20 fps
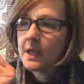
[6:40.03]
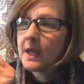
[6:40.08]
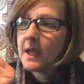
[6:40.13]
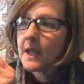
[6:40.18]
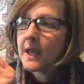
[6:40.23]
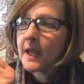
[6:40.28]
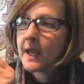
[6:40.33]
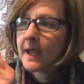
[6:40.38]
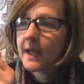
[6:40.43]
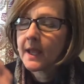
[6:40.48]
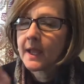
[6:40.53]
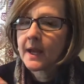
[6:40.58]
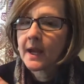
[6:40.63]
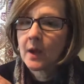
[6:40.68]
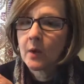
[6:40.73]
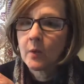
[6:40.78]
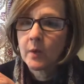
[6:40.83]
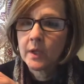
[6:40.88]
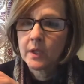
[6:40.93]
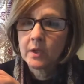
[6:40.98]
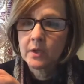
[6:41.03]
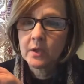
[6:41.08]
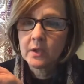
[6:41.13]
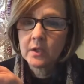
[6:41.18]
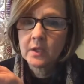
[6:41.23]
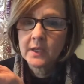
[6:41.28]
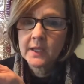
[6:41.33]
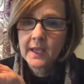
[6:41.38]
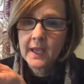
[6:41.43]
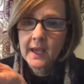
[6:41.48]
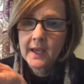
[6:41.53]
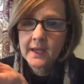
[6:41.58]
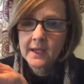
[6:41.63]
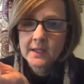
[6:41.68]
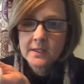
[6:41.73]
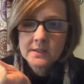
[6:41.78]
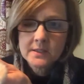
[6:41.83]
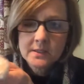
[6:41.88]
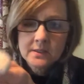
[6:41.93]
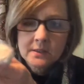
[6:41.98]
And I want you to look at
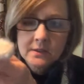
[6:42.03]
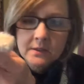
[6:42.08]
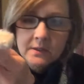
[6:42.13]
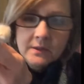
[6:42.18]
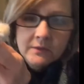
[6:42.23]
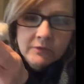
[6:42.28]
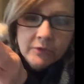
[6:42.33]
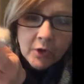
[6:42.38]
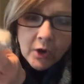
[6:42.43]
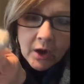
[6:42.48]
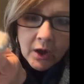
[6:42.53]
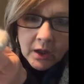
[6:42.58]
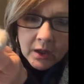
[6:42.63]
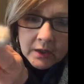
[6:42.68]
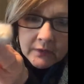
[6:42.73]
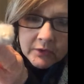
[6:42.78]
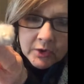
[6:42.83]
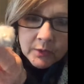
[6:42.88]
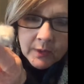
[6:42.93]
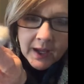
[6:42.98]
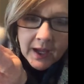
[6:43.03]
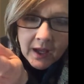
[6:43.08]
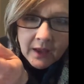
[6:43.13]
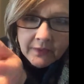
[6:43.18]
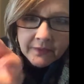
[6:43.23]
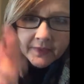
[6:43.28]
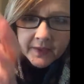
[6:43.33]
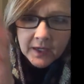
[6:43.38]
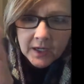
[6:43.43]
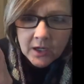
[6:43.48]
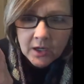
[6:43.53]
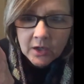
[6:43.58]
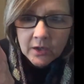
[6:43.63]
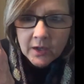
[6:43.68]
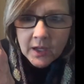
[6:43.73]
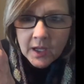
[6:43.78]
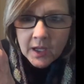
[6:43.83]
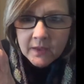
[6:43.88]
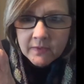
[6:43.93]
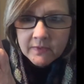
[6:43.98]
it for all of you out there
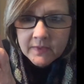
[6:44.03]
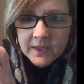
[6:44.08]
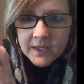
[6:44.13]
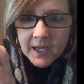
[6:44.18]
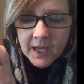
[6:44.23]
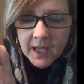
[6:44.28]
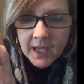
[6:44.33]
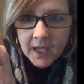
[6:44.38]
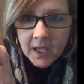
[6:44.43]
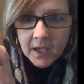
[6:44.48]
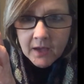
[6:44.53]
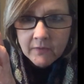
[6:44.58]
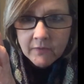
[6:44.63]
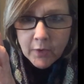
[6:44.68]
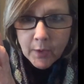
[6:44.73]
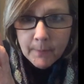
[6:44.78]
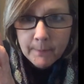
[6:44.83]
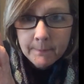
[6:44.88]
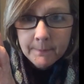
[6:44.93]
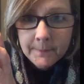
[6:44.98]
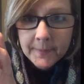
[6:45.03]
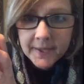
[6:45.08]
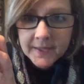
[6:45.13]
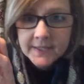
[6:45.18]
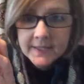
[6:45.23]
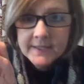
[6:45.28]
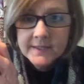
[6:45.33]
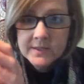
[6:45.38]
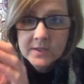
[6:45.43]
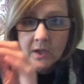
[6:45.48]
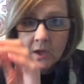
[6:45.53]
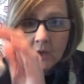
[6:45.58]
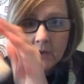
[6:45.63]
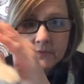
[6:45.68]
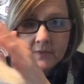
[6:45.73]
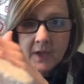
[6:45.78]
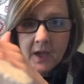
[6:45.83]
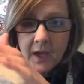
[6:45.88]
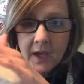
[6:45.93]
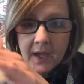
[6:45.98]
that have Bunny
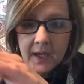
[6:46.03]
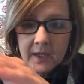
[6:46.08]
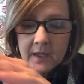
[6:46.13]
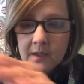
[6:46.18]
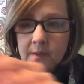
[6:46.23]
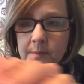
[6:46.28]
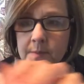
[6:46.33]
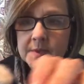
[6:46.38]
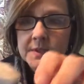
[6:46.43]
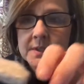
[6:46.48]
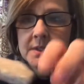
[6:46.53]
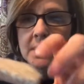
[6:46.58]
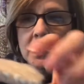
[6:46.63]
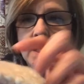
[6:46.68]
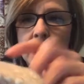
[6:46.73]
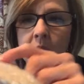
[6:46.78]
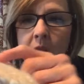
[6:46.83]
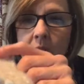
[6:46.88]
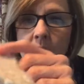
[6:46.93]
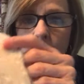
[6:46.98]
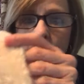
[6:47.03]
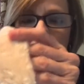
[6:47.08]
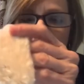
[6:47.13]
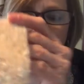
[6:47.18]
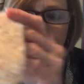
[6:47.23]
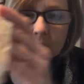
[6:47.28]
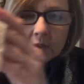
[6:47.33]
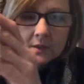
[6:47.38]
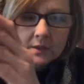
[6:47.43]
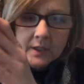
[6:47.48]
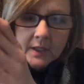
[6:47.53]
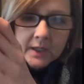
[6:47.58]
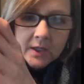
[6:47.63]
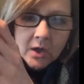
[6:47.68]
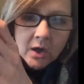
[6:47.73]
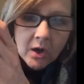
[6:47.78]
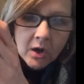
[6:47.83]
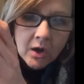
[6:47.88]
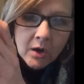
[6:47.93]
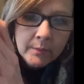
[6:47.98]
Soft items. Look, it
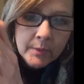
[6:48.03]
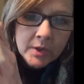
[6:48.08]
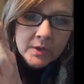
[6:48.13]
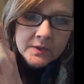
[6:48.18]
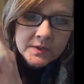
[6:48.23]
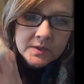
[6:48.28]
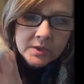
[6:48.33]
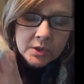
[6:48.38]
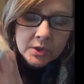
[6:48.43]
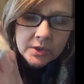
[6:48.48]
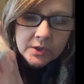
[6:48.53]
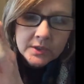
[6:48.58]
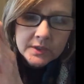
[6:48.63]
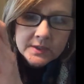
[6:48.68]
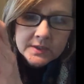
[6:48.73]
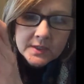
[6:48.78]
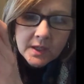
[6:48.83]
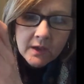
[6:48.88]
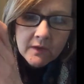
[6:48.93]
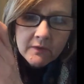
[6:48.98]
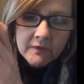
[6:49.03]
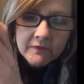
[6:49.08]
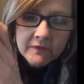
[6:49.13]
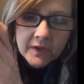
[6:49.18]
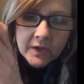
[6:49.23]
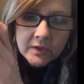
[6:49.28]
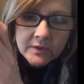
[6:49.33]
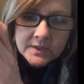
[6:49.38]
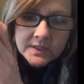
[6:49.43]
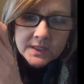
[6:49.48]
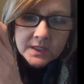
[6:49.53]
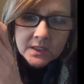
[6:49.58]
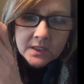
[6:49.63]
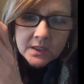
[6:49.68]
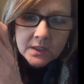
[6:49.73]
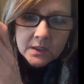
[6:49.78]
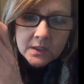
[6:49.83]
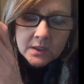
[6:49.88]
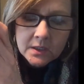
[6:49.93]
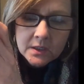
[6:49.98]
almost looks
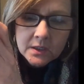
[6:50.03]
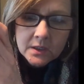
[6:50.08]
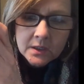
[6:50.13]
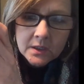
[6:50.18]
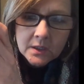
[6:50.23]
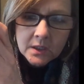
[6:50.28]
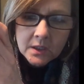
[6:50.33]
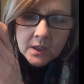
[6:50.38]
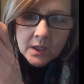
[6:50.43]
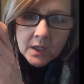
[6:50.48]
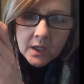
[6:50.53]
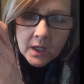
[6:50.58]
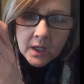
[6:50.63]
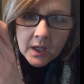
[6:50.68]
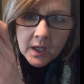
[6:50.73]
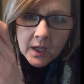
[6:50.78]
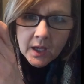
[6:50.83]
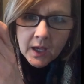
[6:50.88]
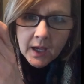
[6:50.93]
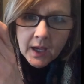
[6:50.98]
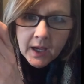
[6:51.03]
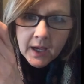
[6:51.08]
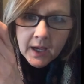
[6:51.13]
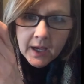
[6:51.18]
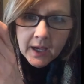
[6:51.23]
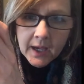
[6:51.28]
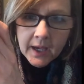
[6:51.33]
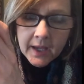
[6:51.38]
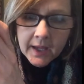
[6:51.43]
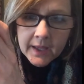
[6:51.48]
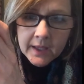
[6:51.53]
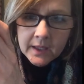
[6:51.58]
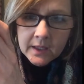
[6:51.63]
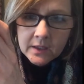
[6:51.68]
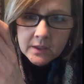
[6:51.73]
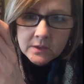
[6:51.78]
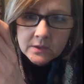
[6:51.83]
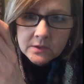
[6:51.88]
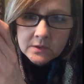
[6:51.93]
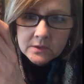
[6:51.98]
felted. I
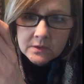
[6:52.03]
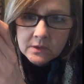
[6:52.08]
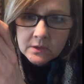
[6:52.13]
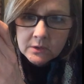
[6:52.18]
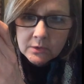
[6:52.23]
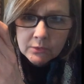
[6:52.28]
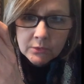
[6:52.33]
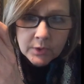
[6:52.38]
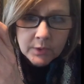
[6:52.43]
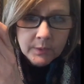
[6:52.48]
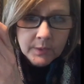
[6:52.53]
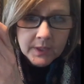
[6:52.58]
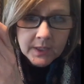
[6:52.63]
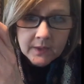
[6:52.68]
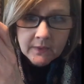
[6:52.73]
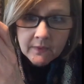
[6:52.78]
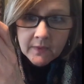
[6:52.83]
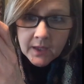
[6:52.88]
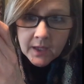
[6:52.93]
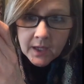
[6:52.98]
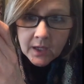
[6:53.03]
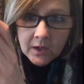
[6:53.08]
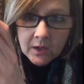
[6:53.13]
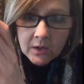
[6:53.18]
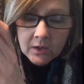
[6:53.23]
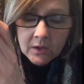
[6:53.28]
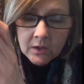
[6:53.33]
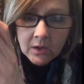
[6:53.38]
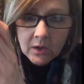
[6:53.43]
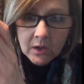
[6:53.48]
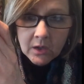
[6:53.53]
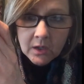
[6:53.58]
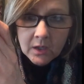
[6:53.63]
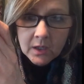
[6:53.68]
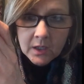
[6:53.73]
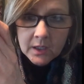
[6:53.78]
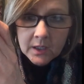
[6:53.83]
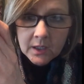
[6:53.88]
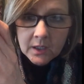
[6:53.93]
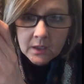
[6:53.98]
threw it in there
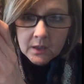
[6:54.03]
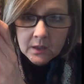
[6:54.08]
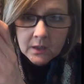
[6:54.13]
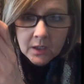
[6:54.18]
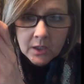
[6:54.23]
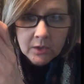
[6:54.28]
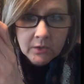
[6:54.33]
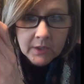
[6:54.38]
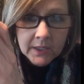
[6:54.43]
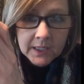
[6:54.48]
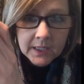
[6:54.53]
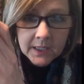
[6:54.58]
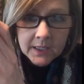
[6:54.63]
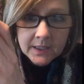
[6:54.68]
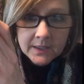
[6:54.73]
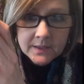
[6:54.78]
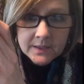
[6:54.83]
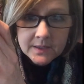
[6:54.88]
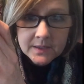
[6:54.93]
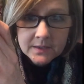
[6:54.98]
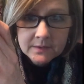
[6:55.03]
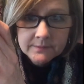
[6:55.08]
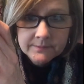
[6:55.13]
on low heat.